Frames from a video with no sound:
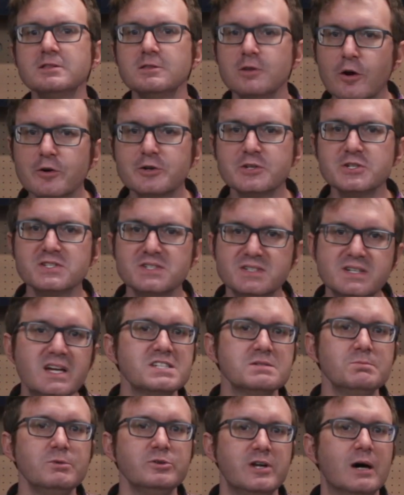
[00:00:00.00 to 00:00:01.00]
largest
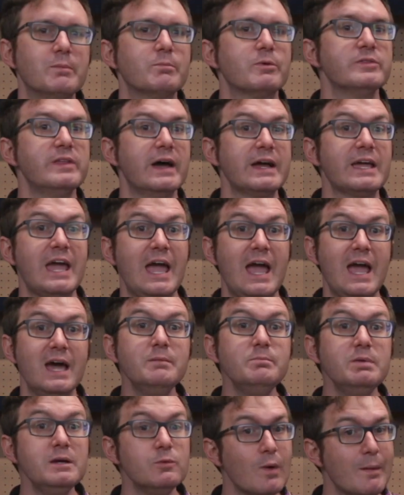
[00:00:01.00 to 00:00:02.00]
decimal number that can be